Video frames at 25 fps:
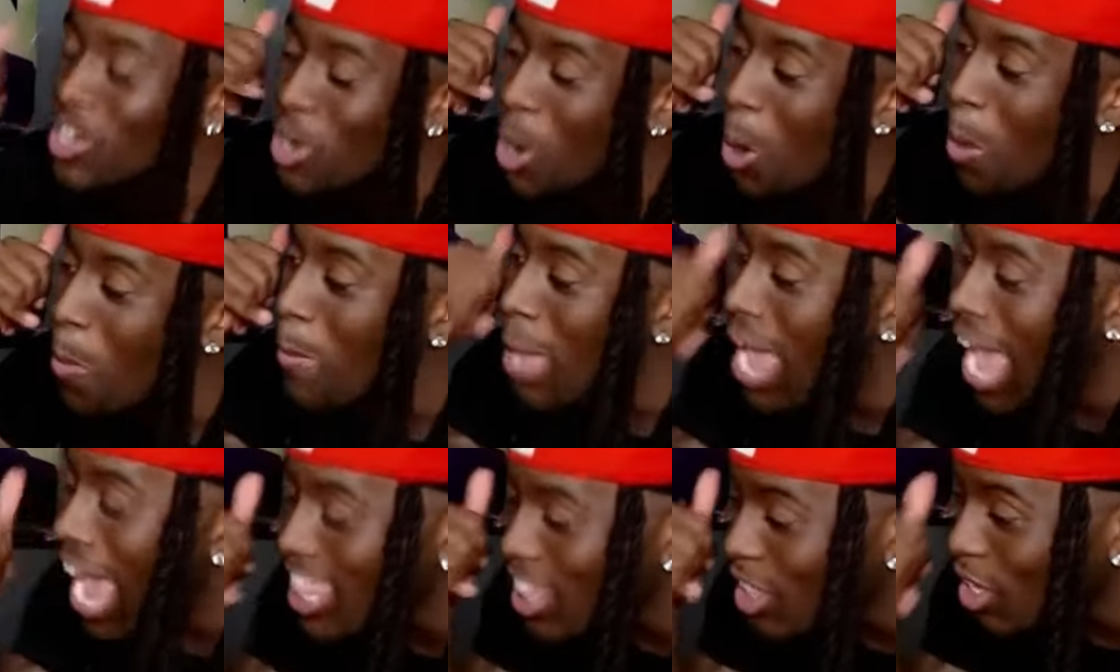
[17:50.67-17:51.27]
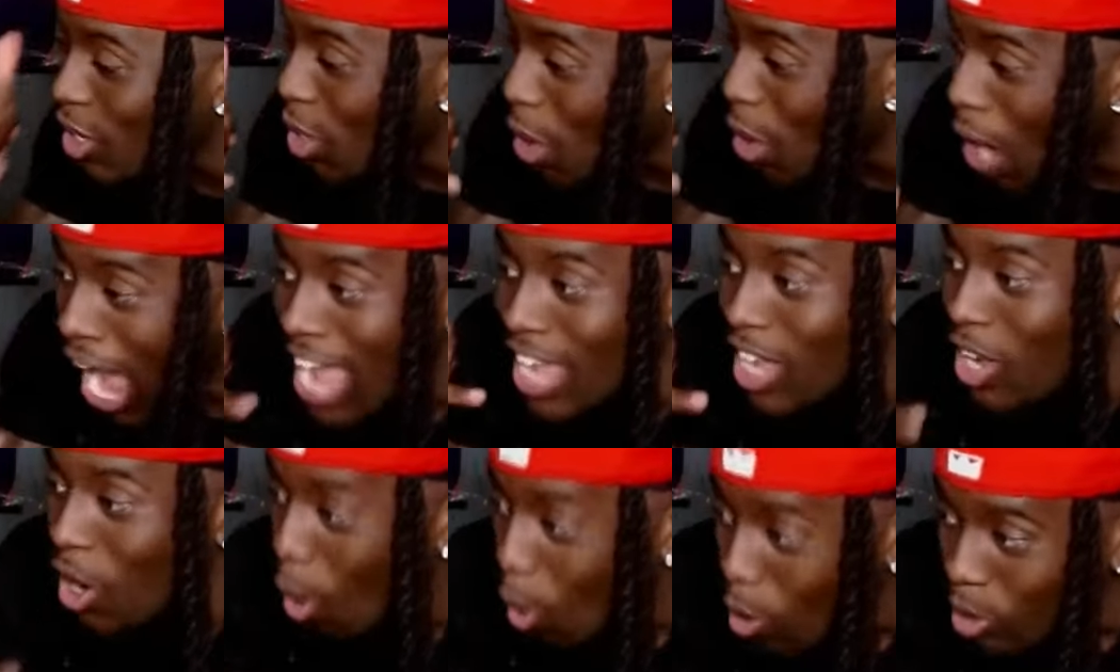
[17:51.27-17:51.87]
You know, man, long ago
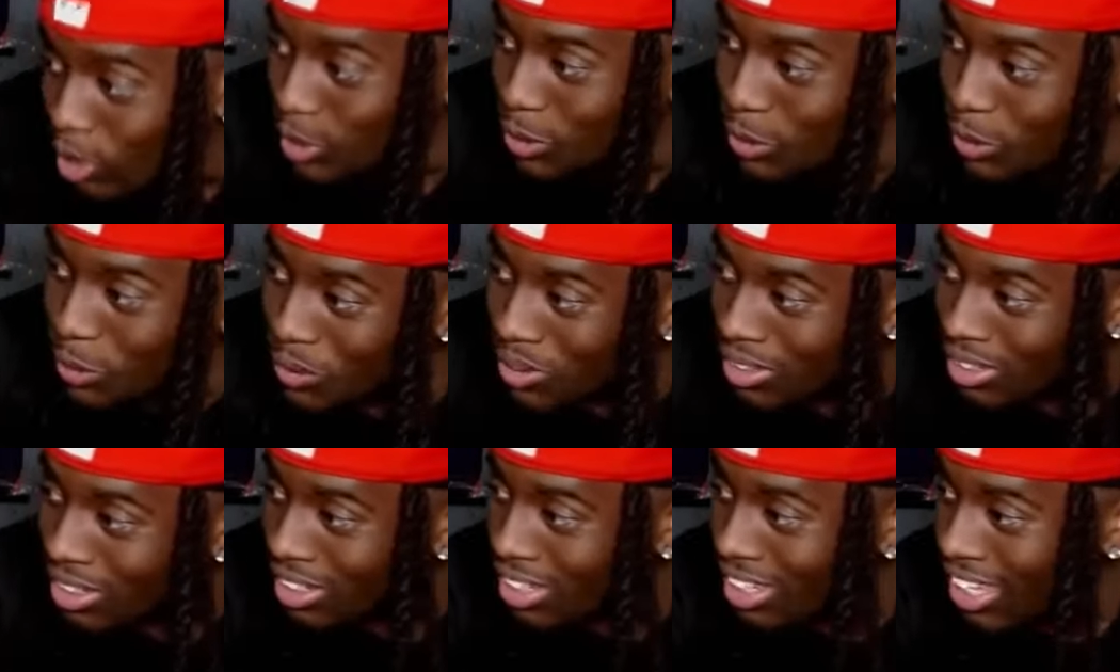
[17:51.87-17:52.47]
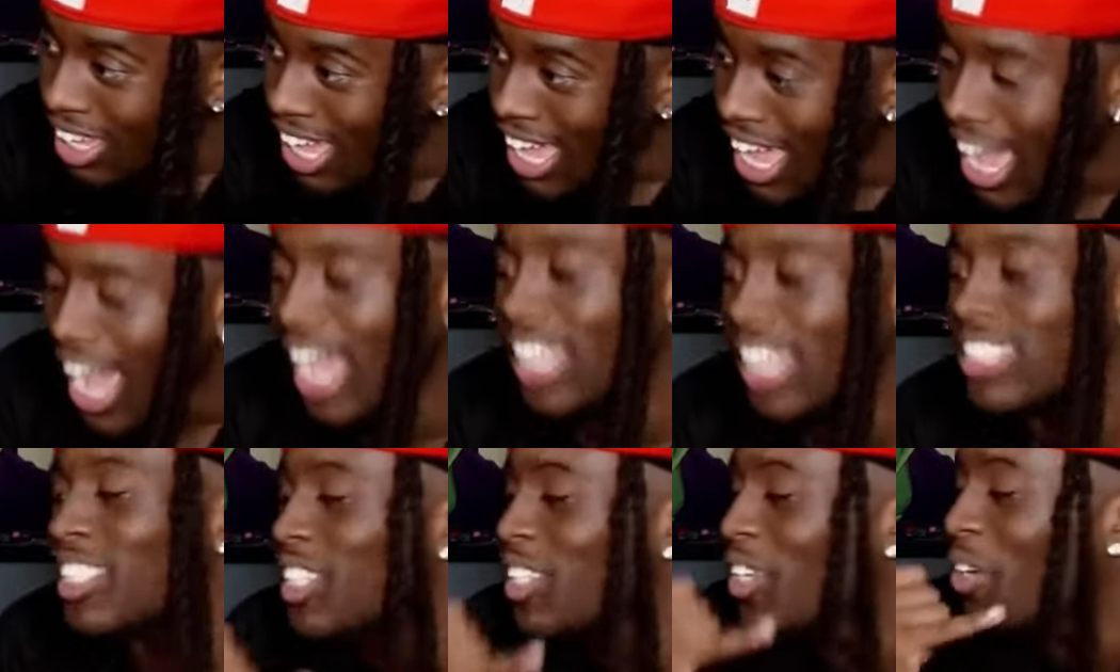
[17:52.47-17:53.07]
I called you.
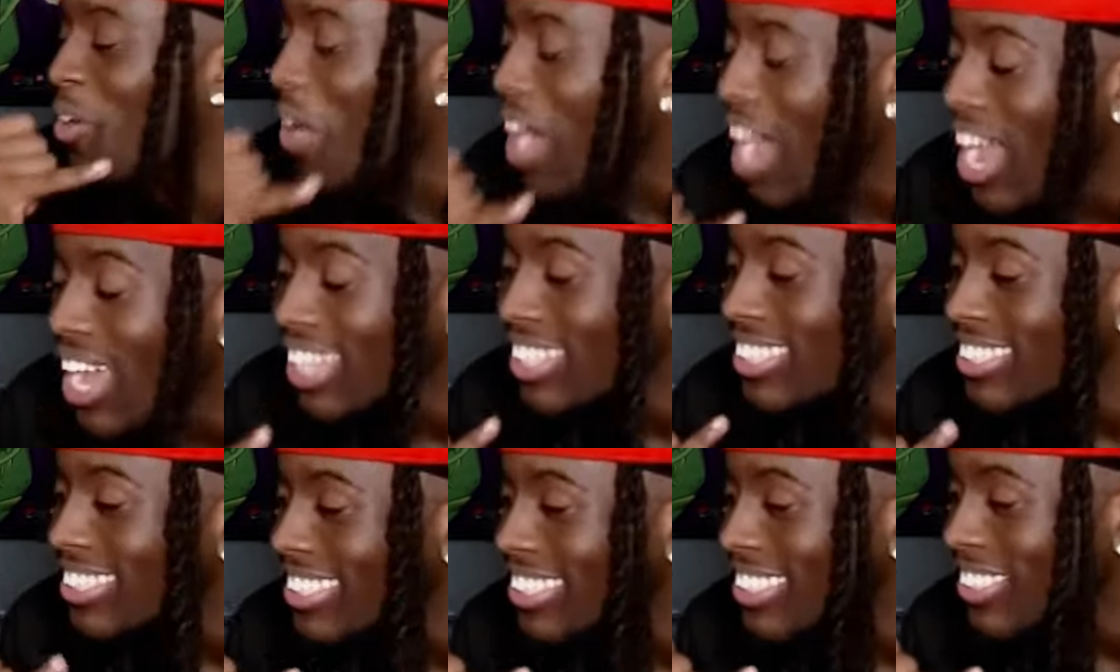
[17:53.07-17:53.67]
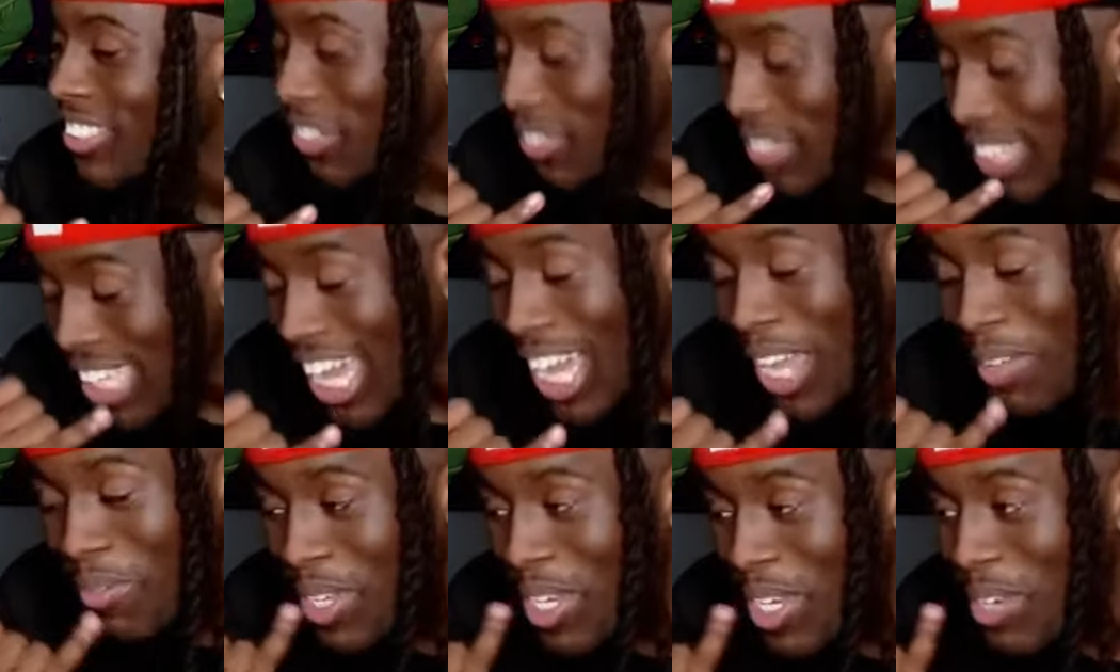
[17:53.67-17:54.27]
I said, yo, Ice, you think
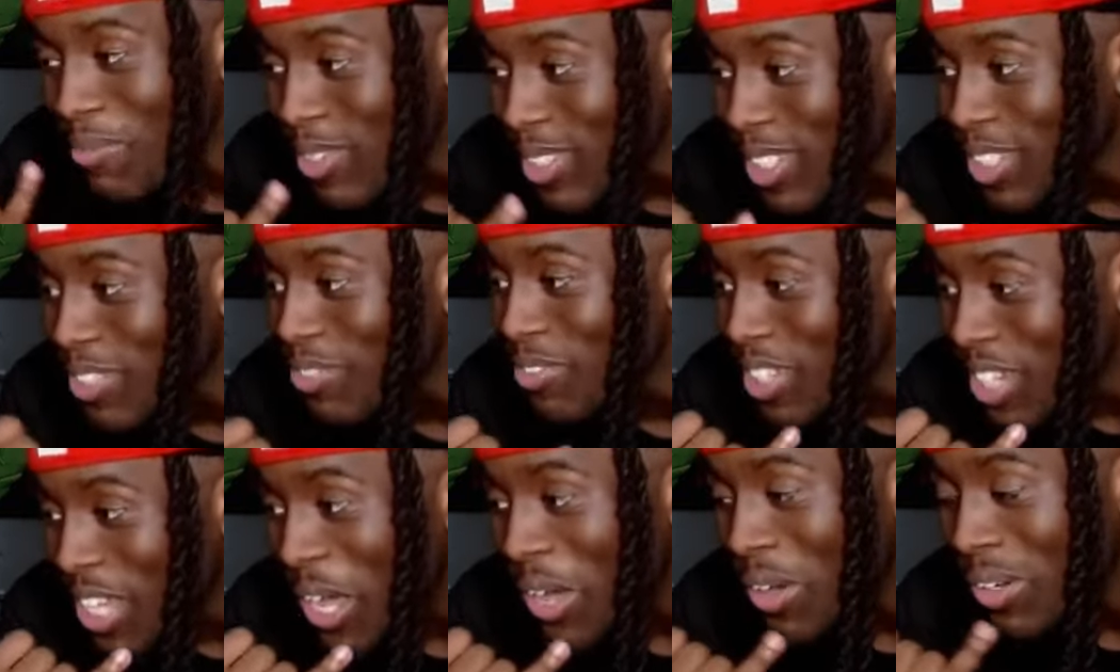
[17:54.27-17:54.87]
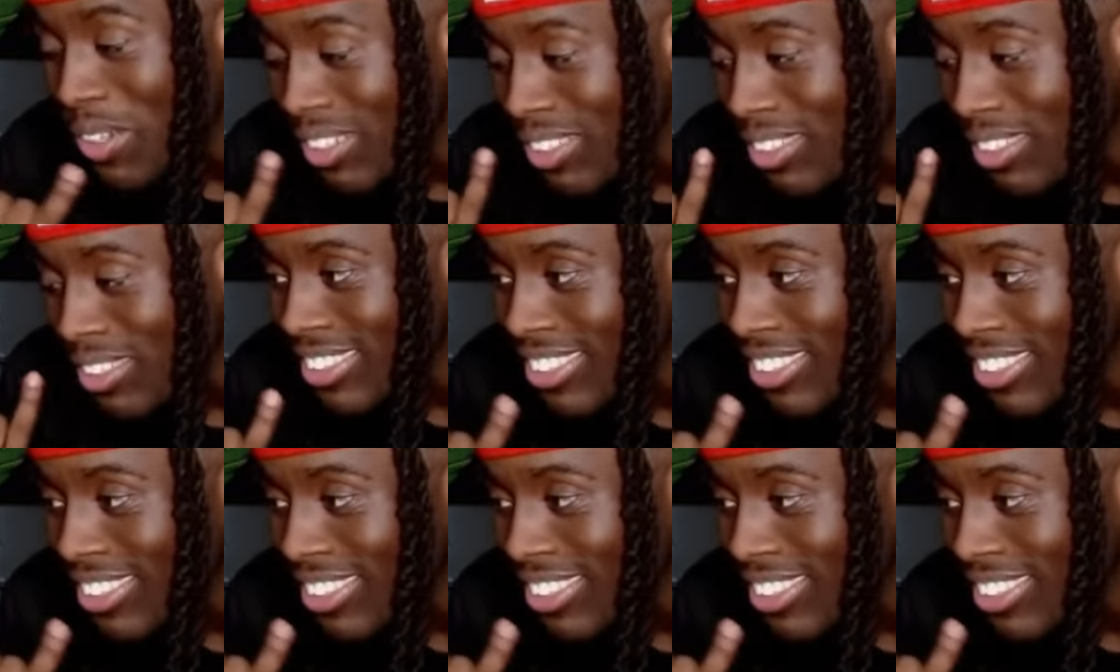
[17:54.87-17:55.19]
I could be in a music video?